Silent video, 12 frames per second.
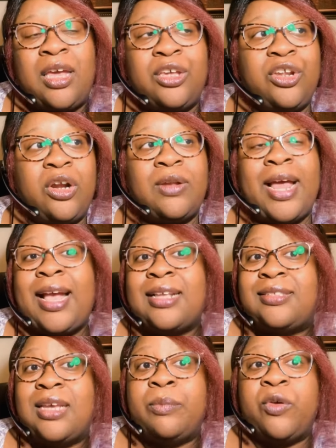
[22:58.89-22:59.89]
You know, like I
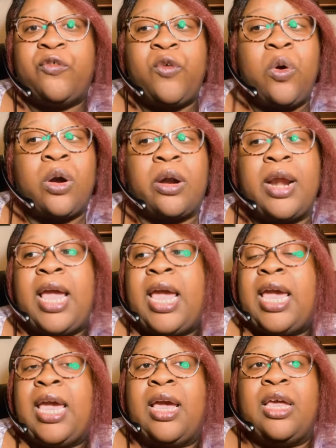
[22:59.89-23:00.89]
said before,
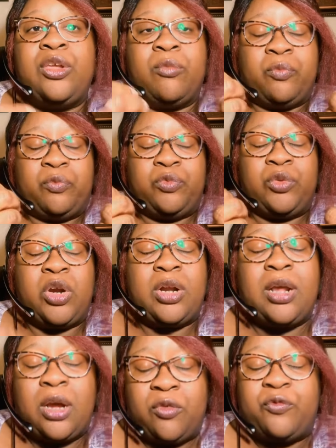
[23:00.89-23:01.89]

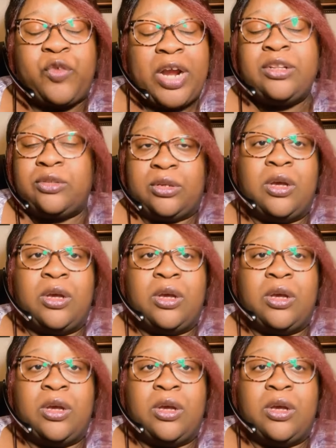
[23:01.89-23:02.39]
your friend...